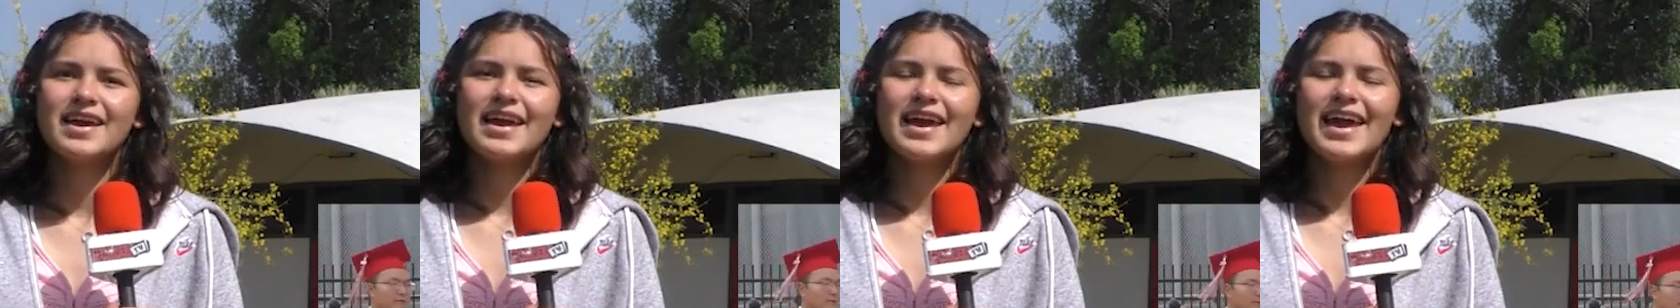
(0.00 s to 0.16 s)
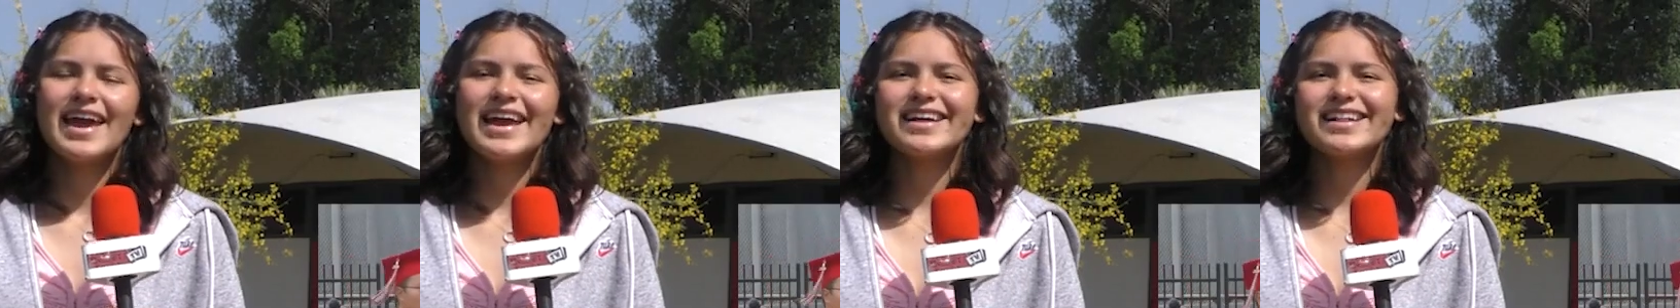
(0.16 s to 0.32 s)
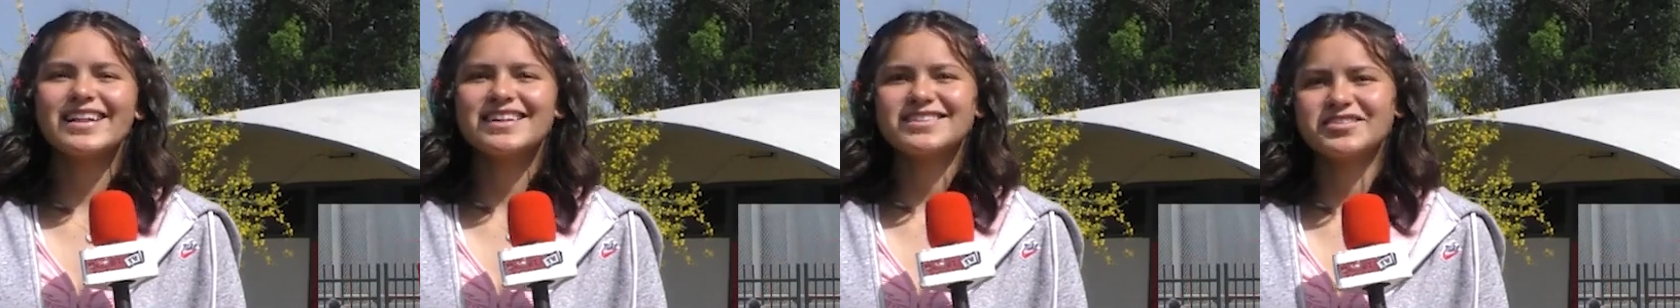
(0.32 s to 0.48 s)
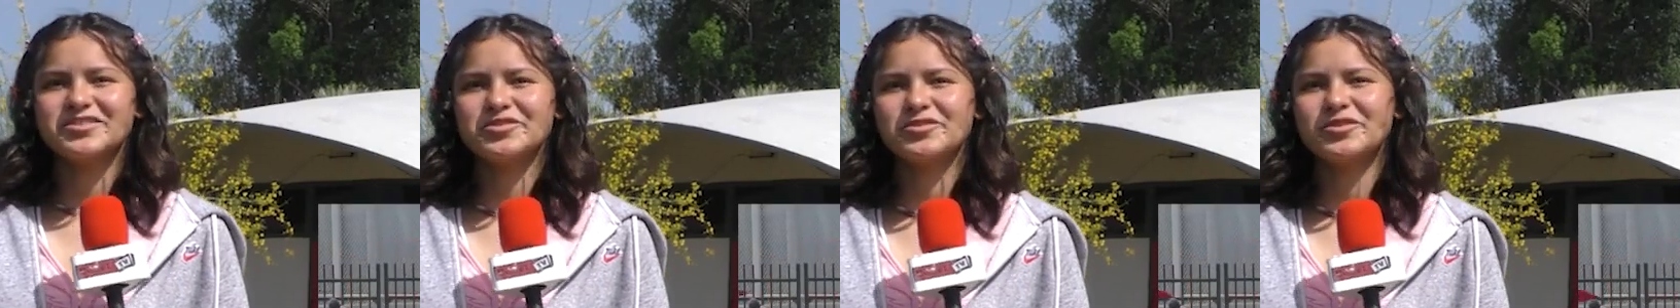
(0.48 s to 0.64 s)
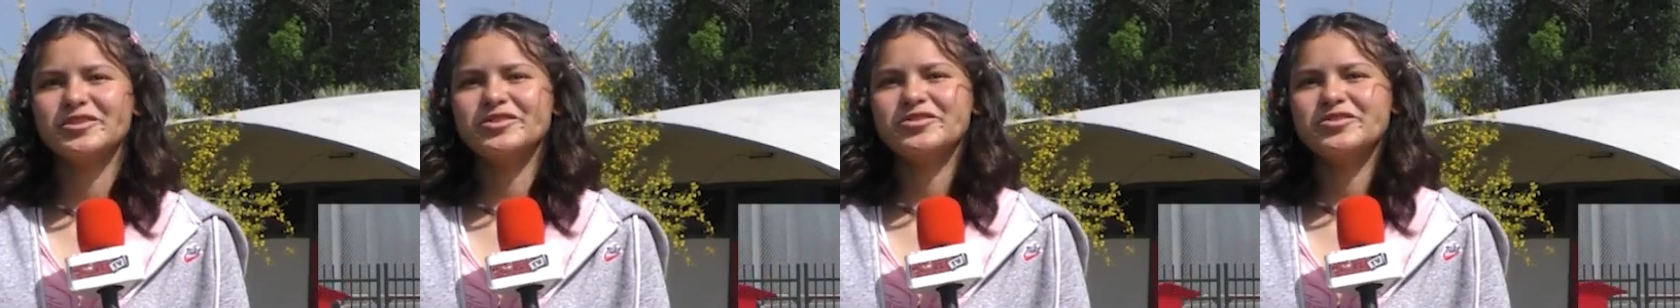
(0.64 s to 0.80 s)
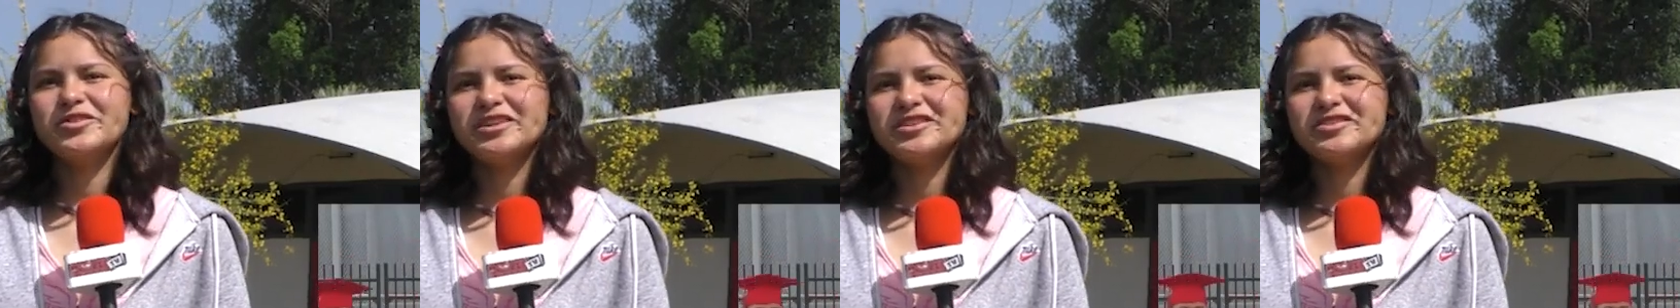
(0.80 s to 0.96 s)
Hey class
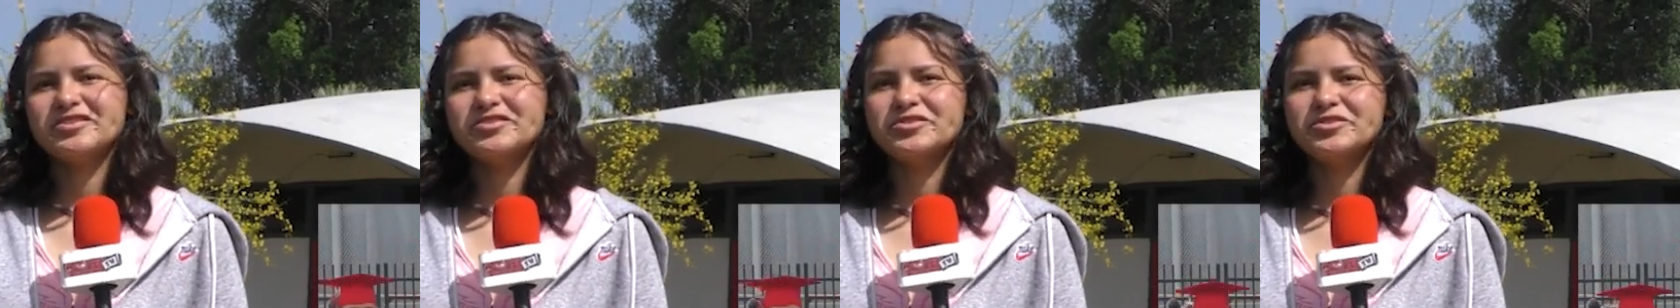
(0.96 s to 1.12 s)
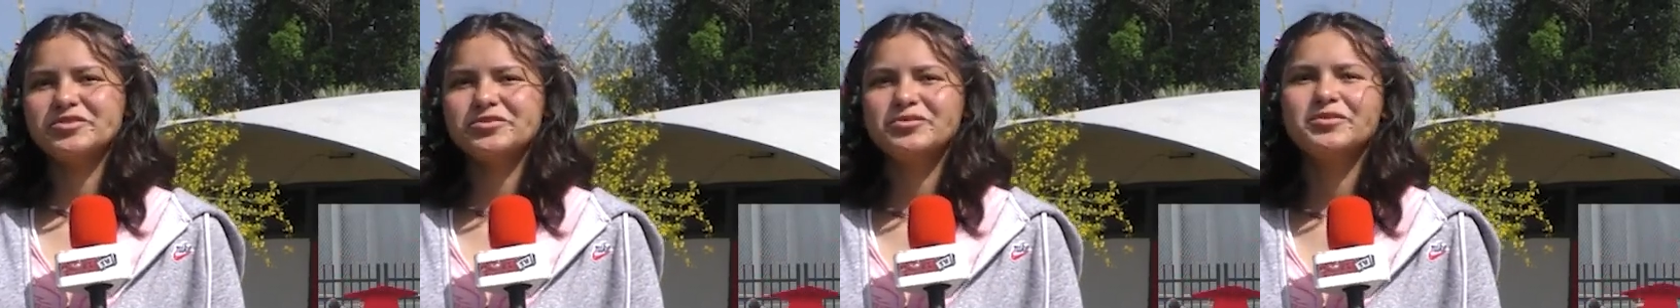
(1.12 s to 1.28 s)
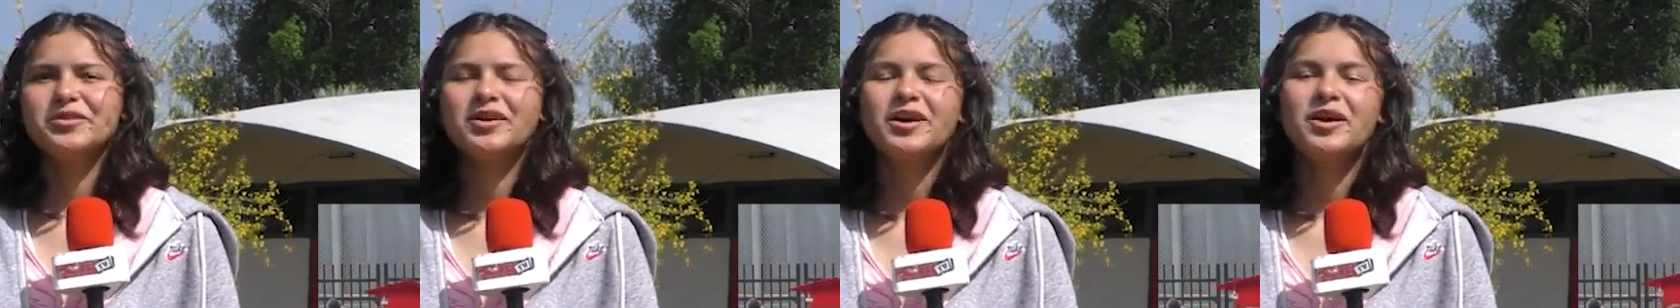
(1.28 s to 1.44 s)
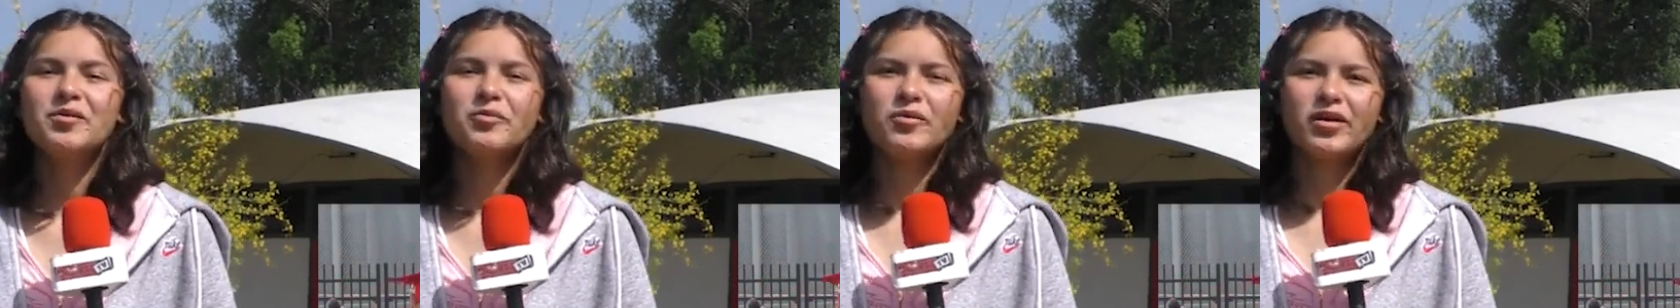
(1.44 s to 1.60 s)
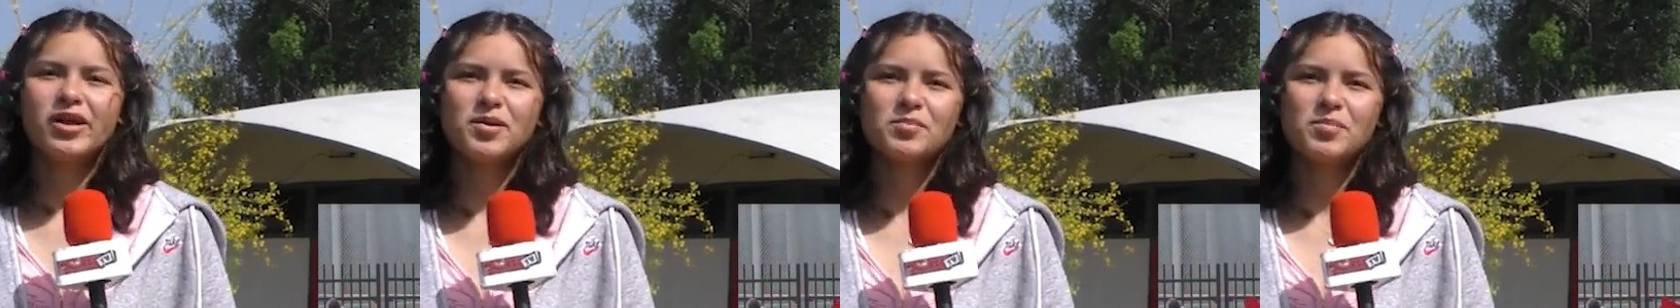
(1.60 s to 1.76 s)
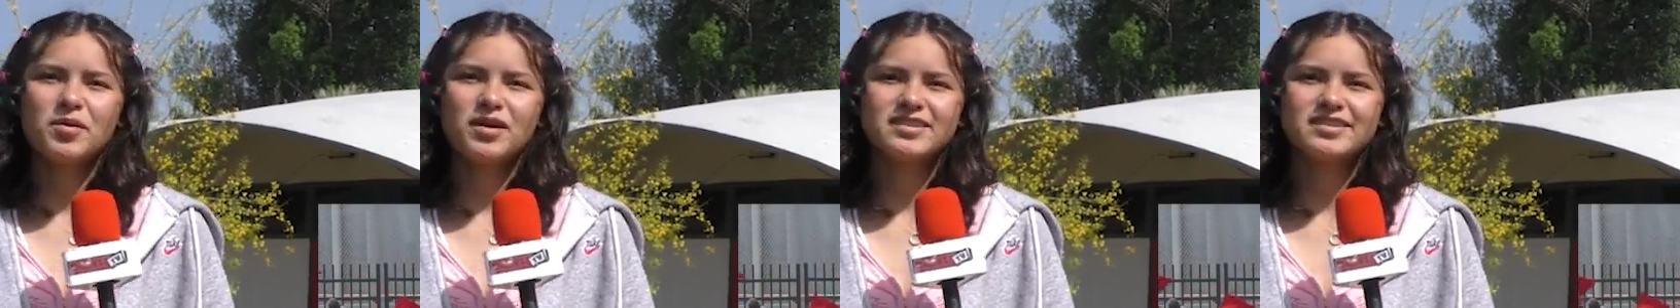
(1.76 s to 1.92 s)
2022,
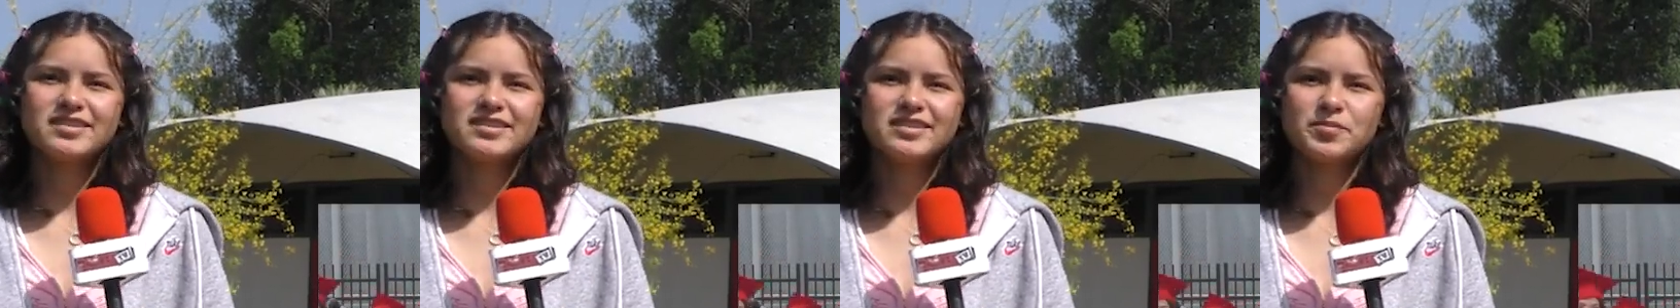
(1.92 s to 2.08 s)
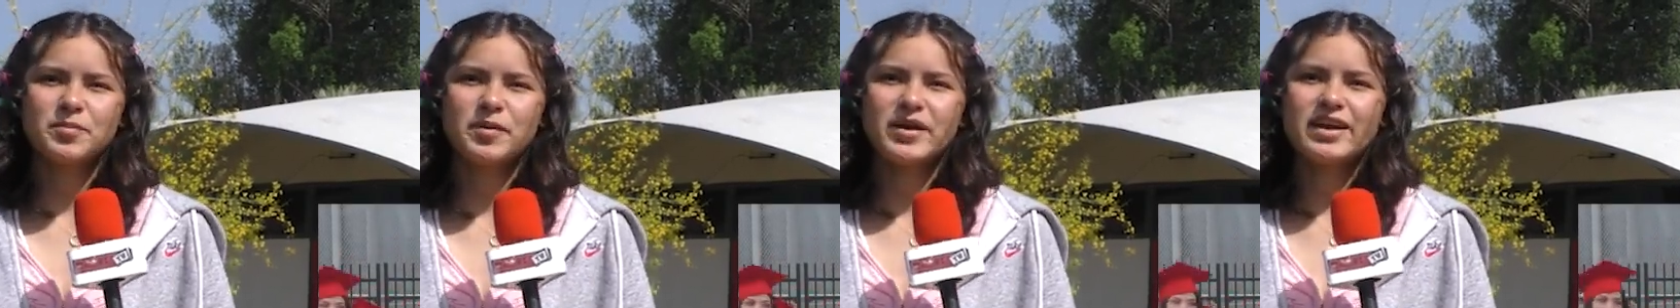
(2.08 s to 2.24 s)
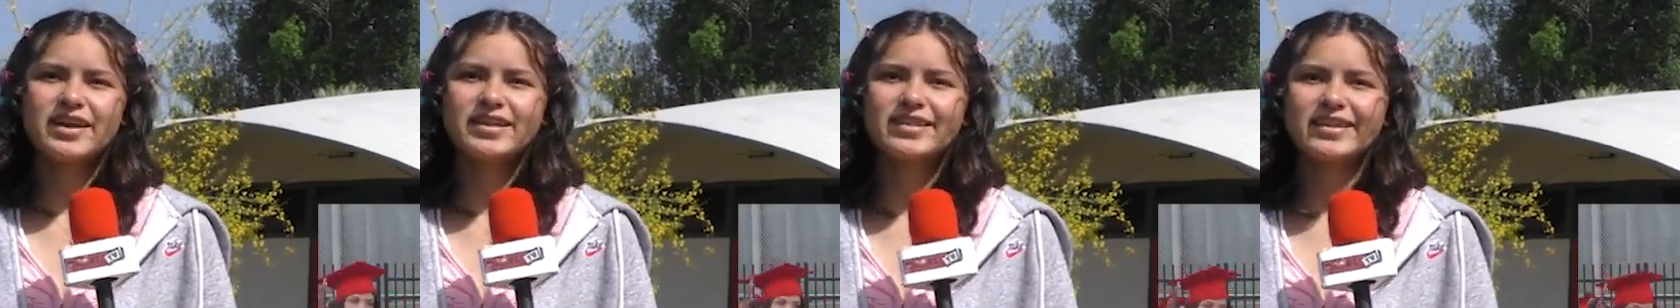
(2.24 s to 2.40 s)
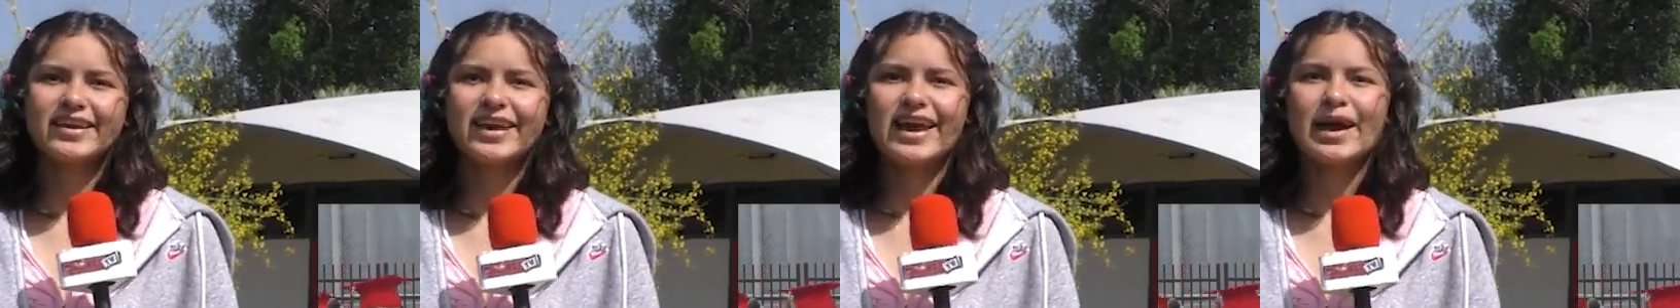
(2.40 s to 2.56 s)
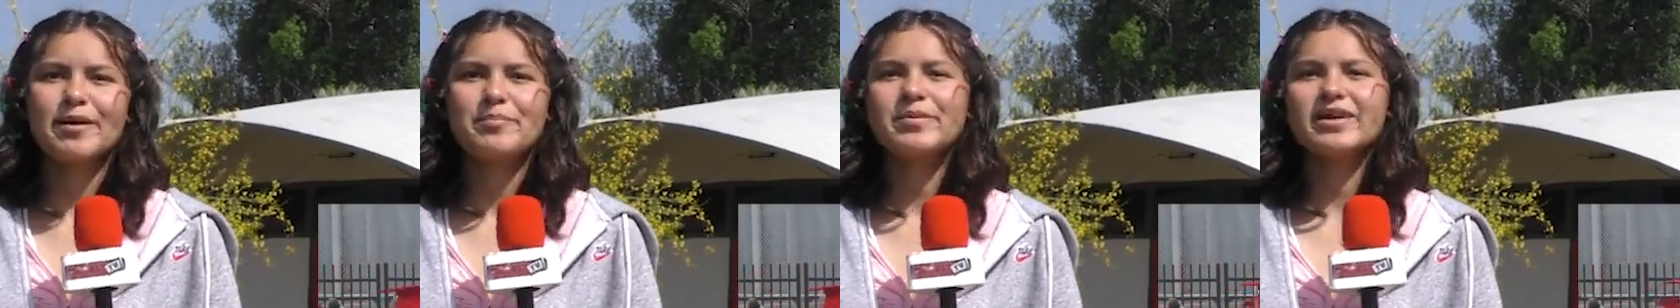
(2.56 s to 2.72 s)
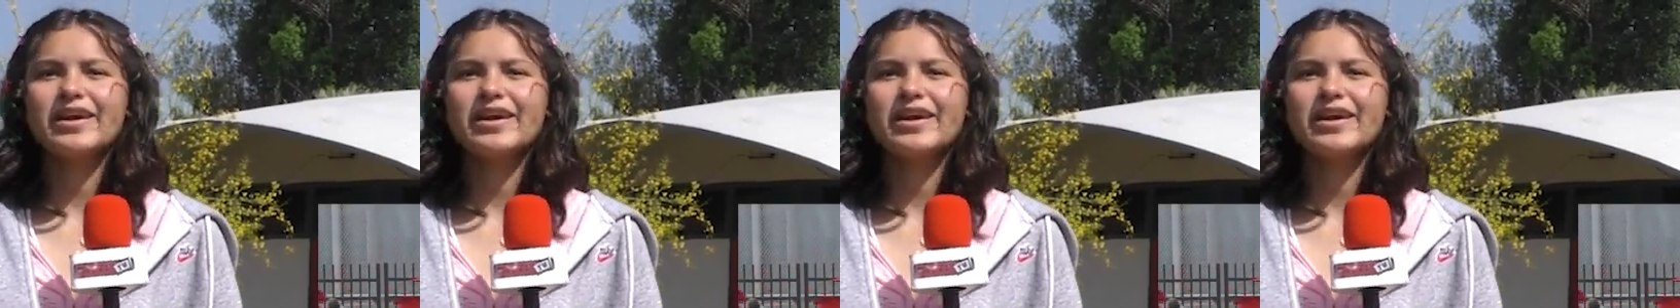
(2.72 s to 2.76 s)
Want to participate in the cap